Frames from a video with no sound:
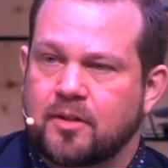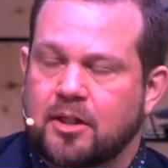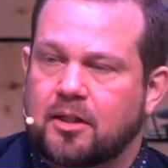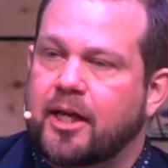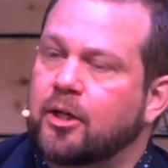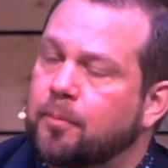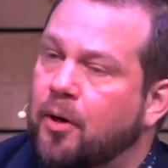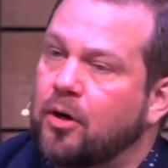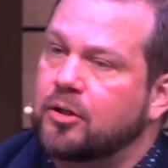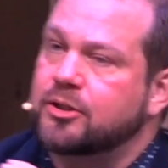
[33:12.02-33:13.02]
Later,
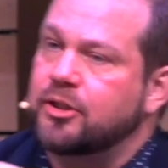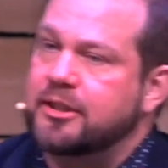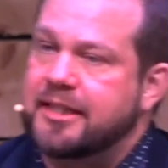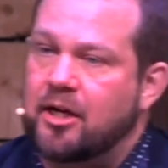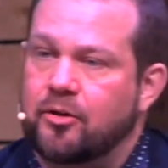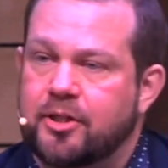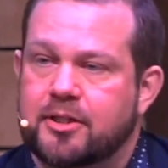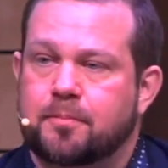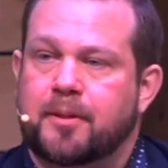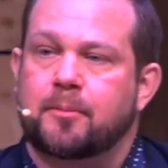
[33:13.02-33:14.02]
Paul's going to tell
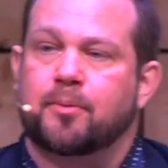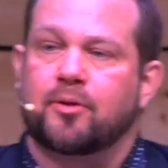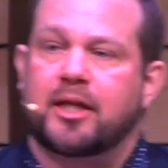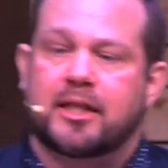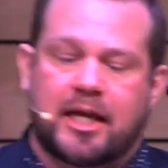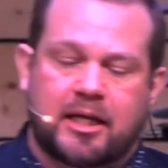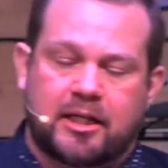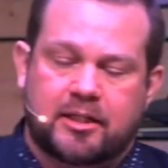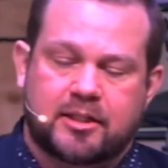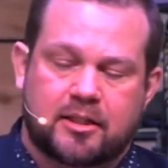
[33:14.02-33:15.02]
these people that they
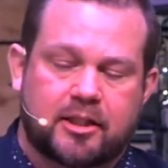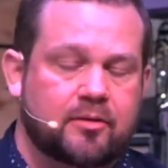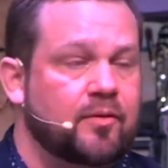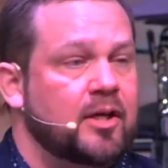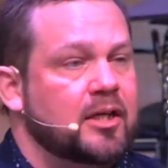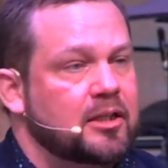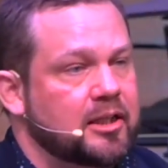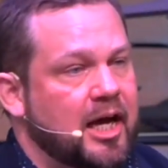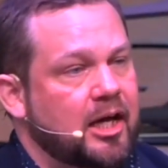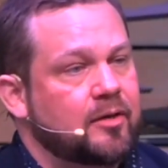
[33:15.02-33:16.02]
need to live
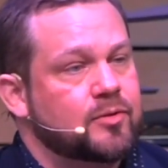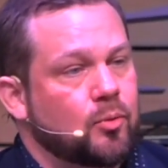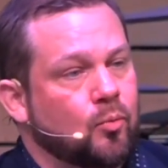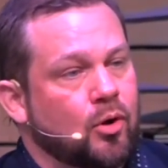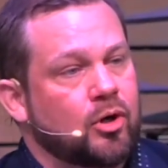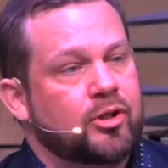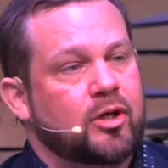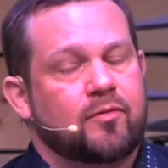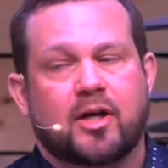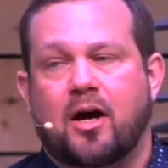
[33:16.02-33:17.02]
lives worthy
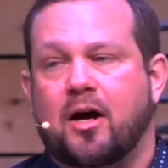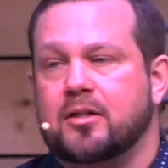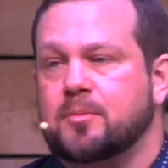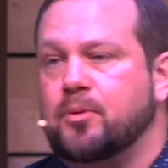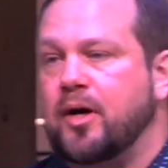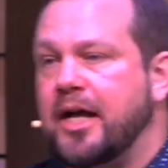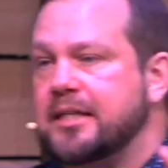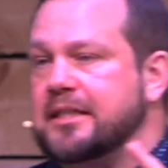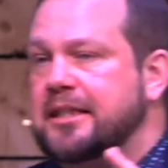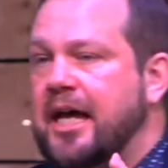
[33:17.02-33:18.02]
of the gospel as
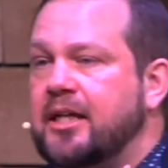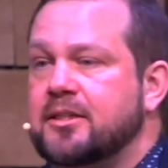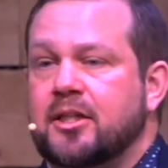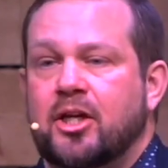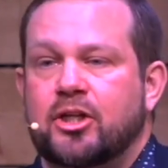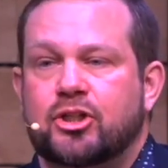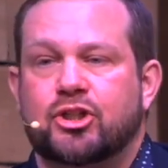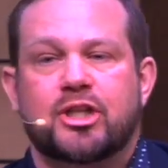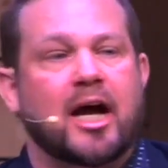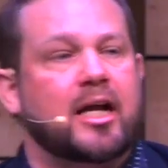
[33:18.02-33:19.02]
lights
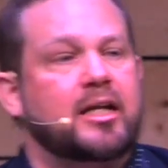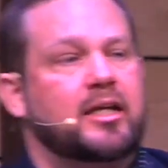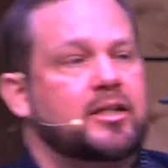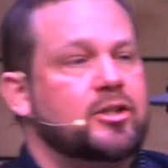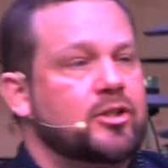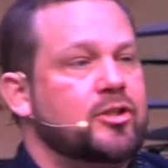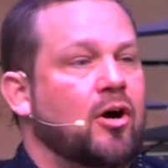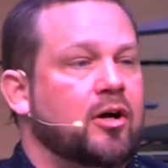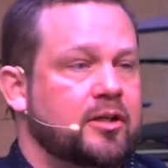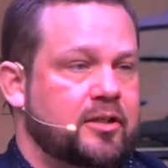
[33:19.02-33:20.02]
shining into the
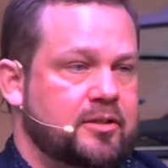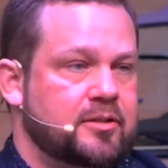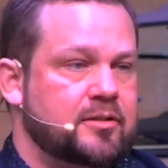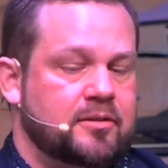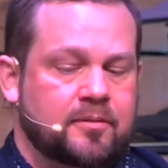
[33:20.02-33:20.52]
darkness.